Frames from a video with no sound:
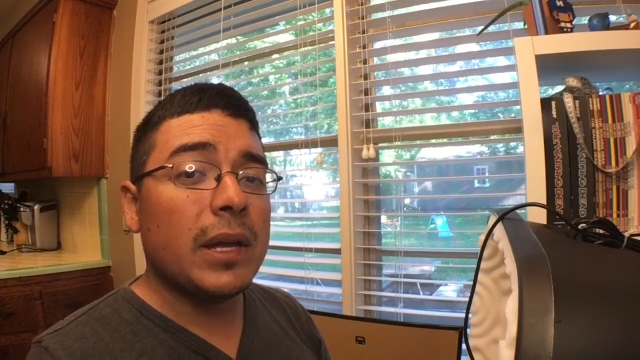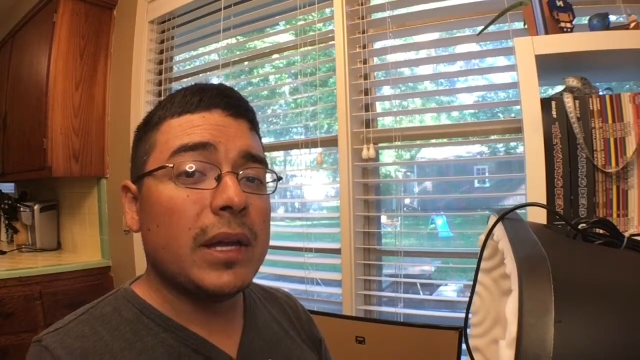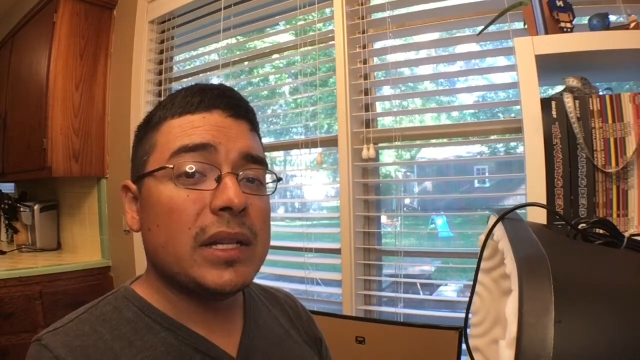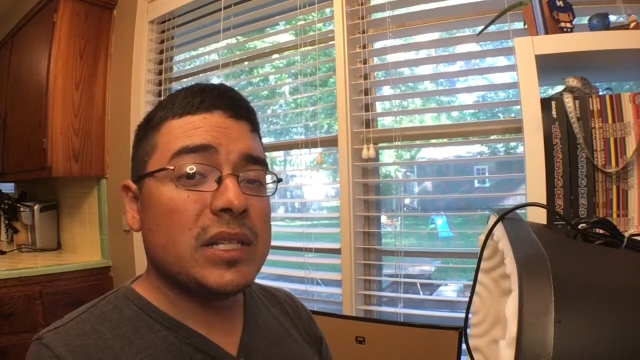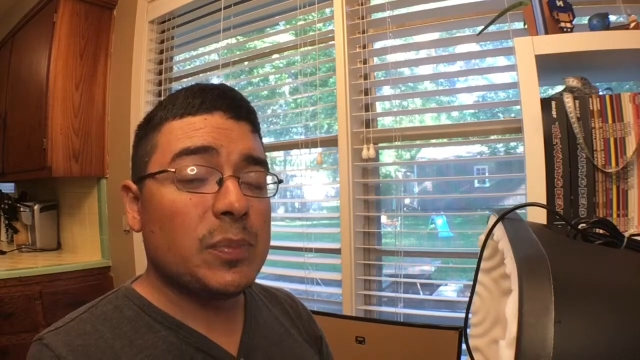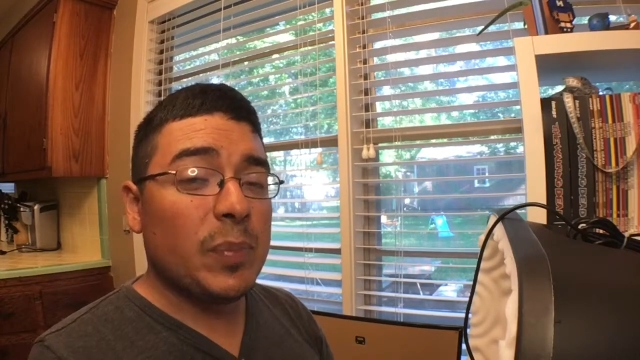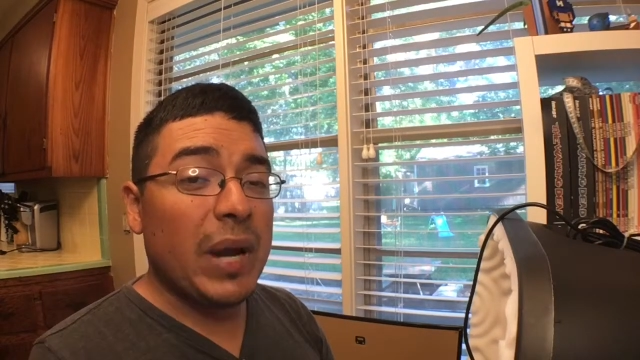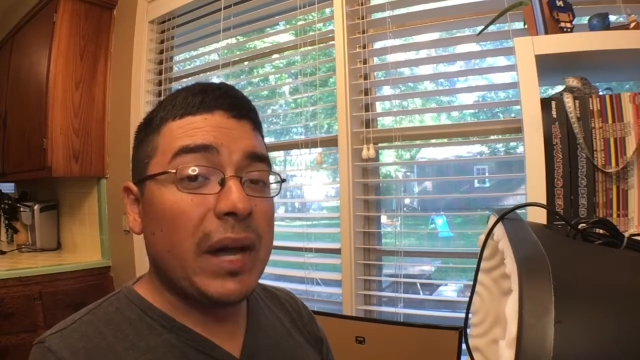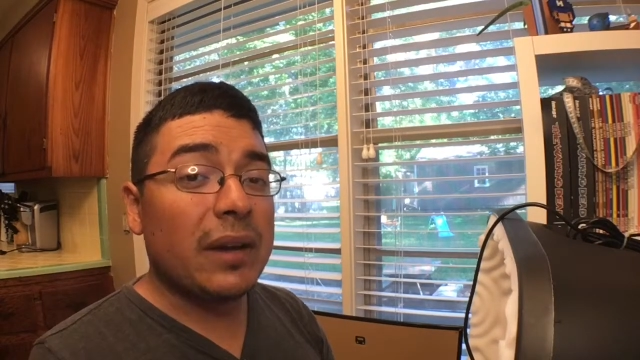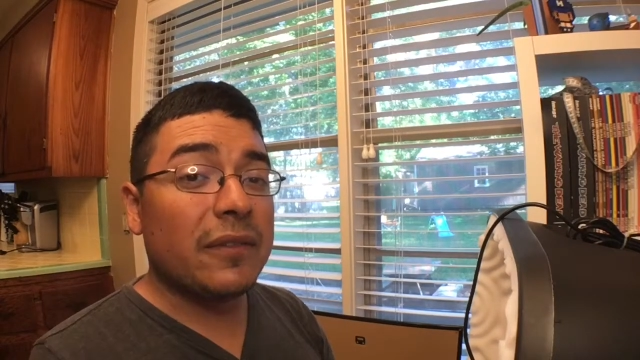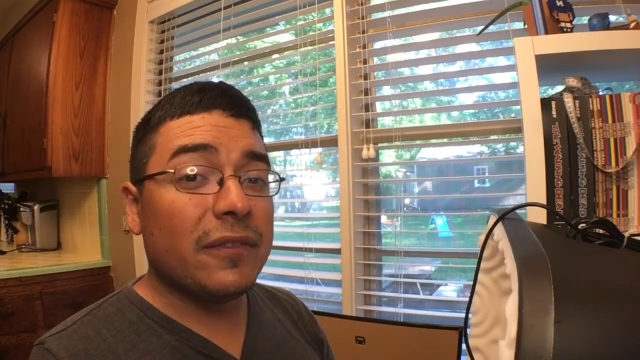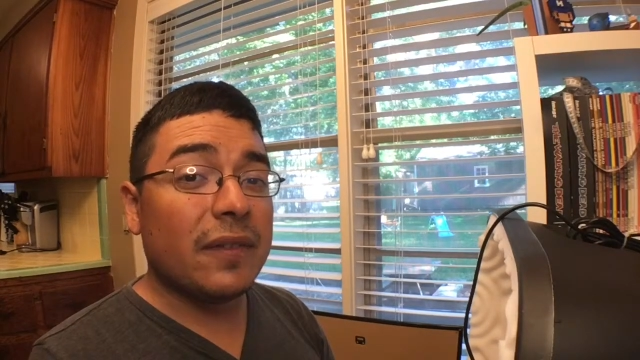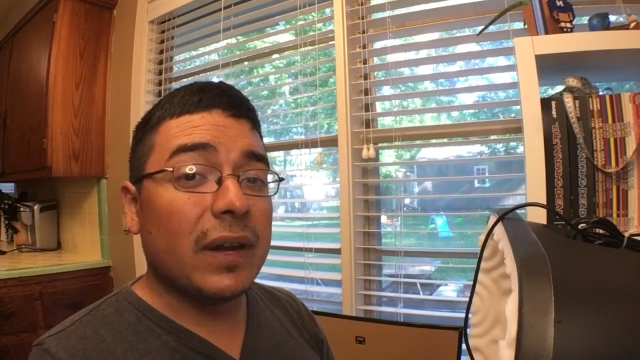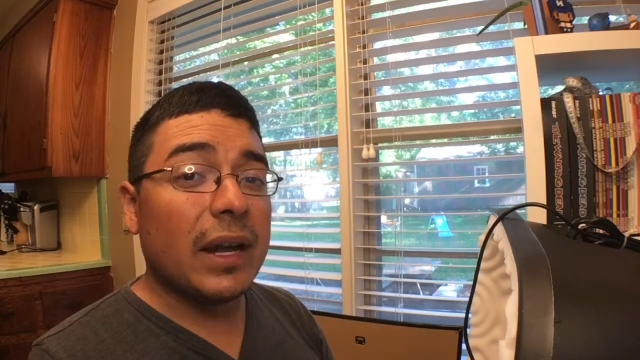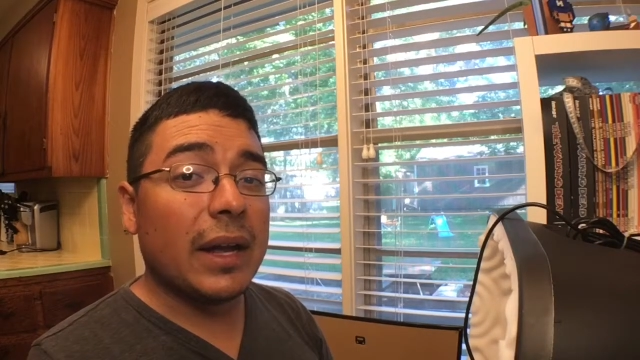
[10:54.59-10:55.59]

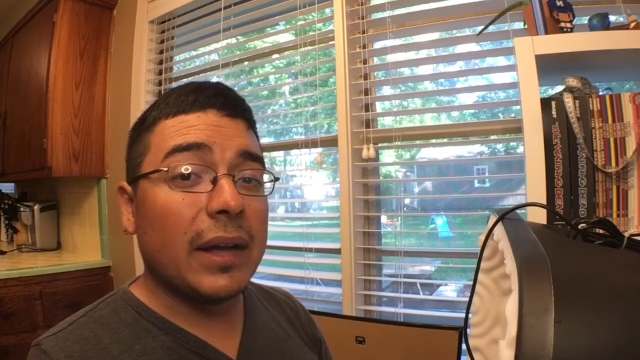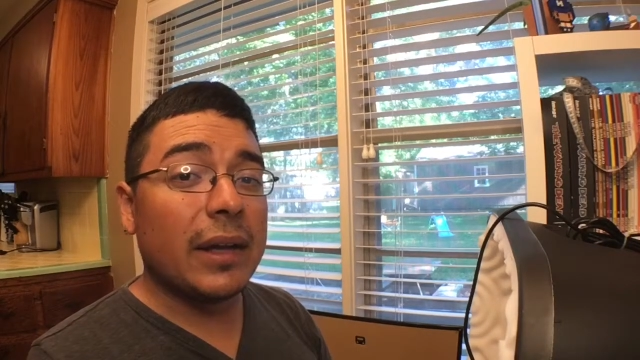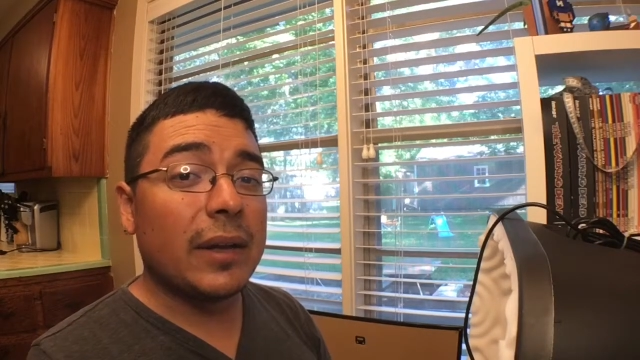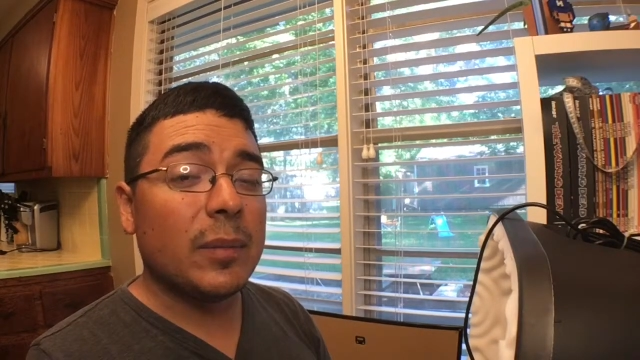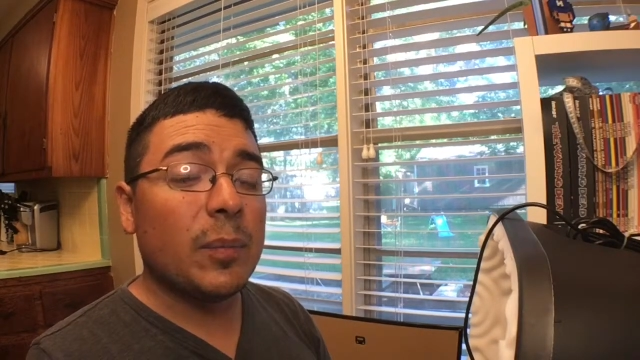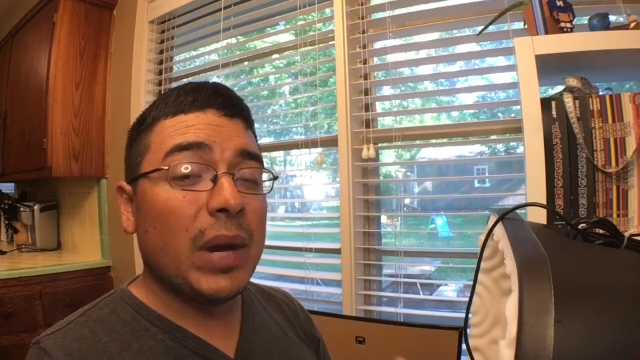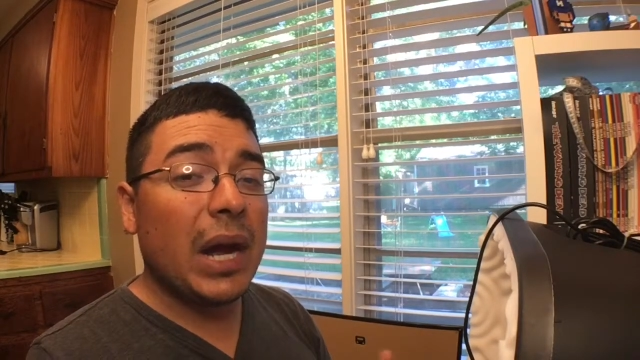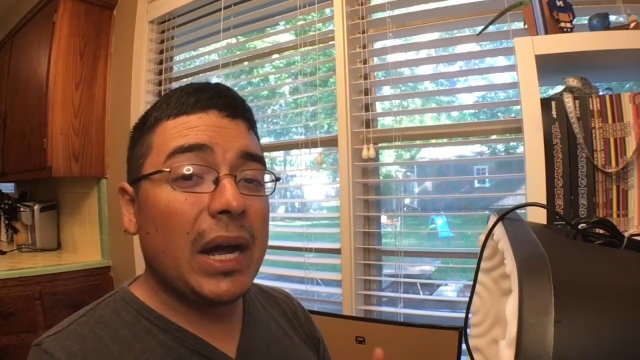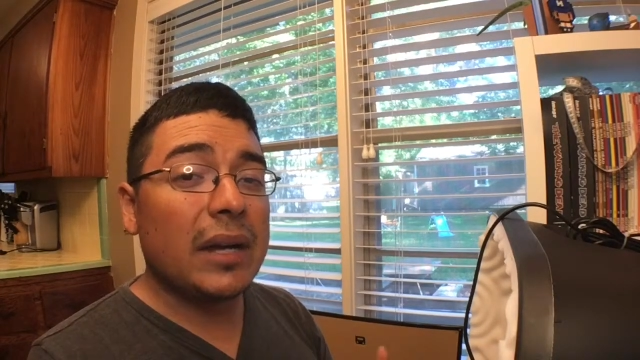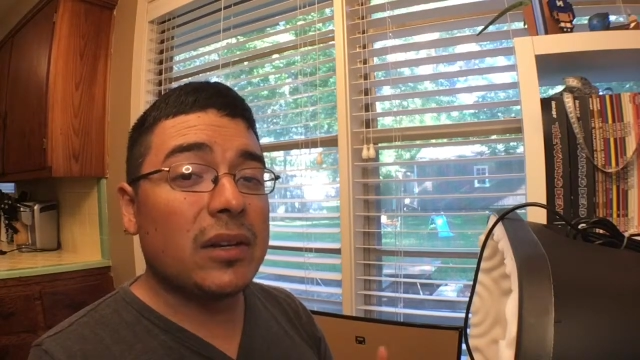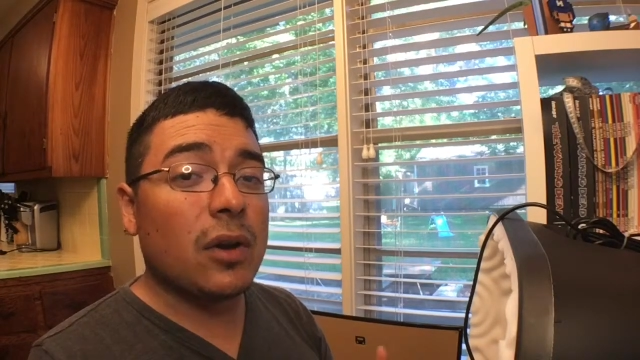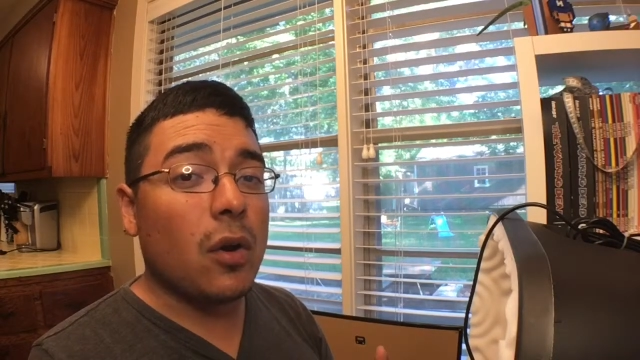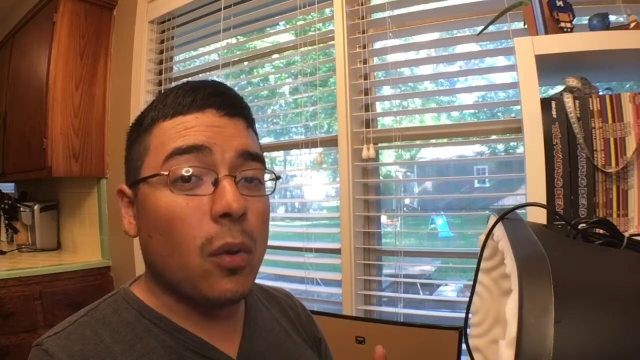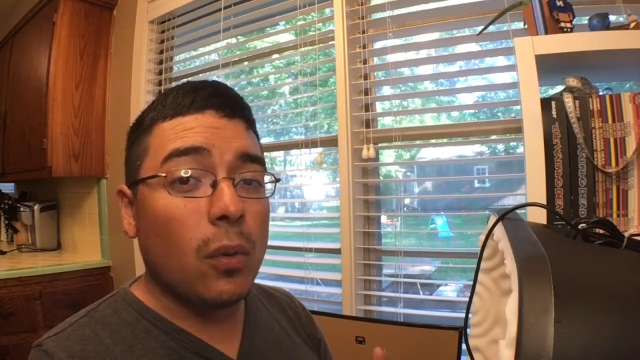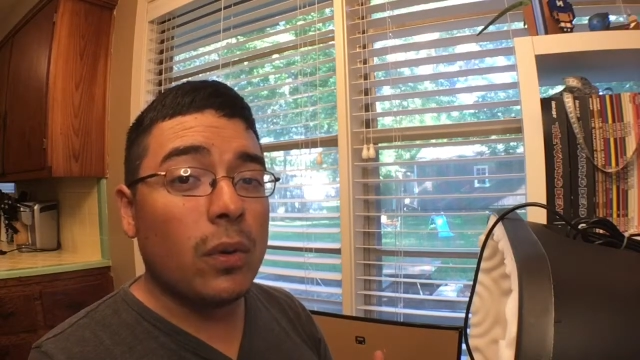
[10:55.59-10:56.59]
Spotify,
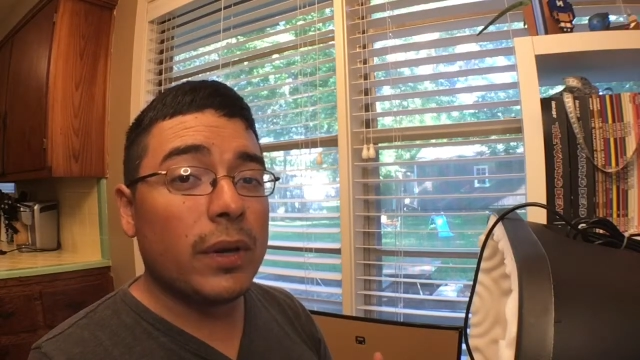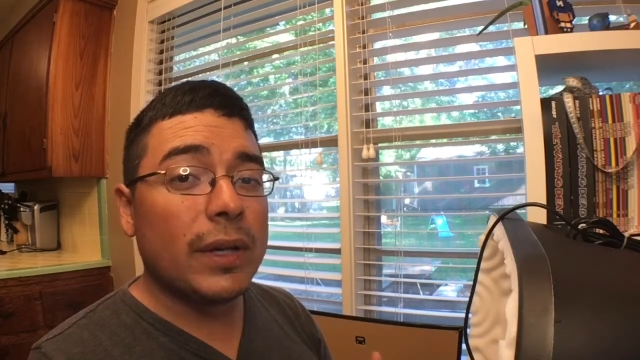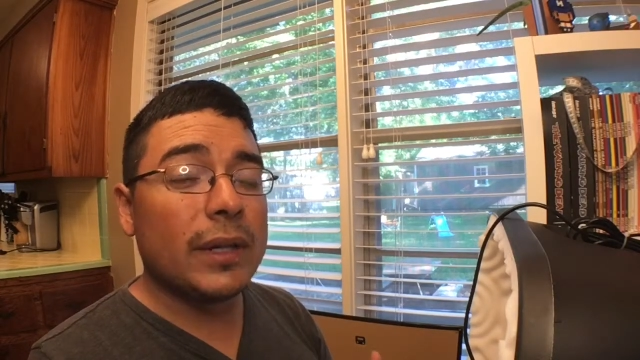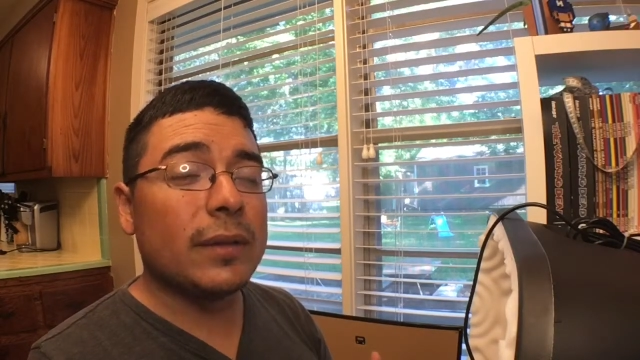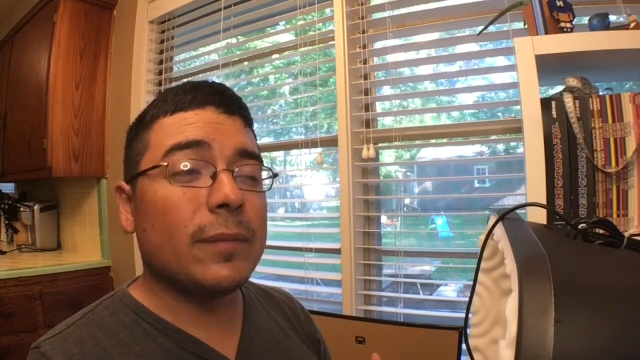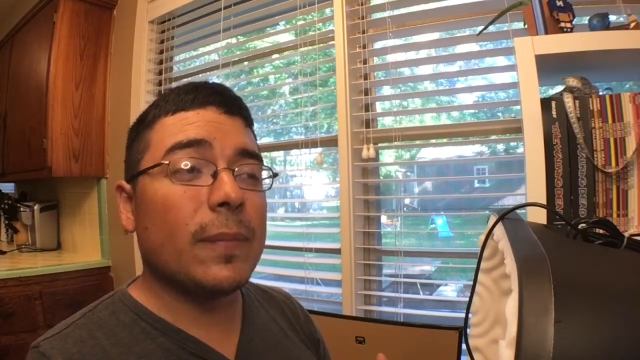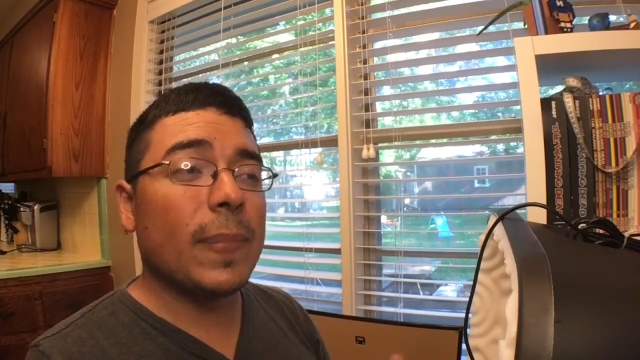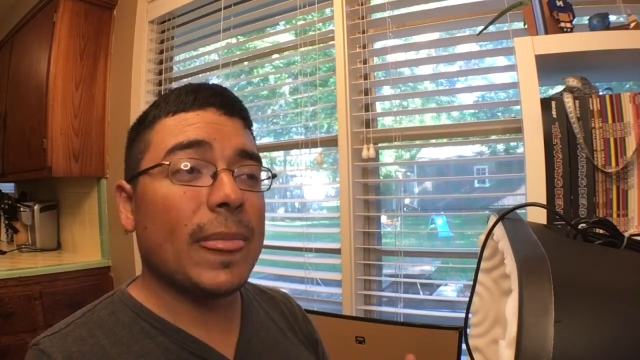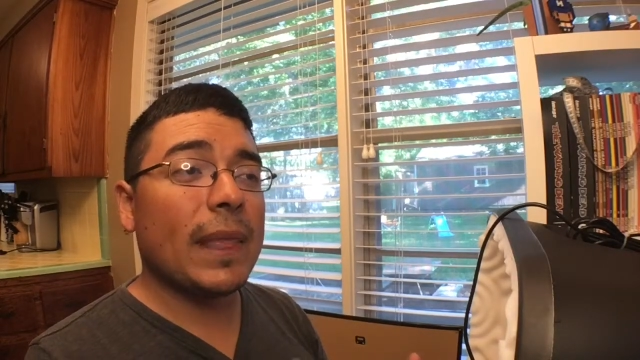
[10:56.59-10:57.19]
Podcoin,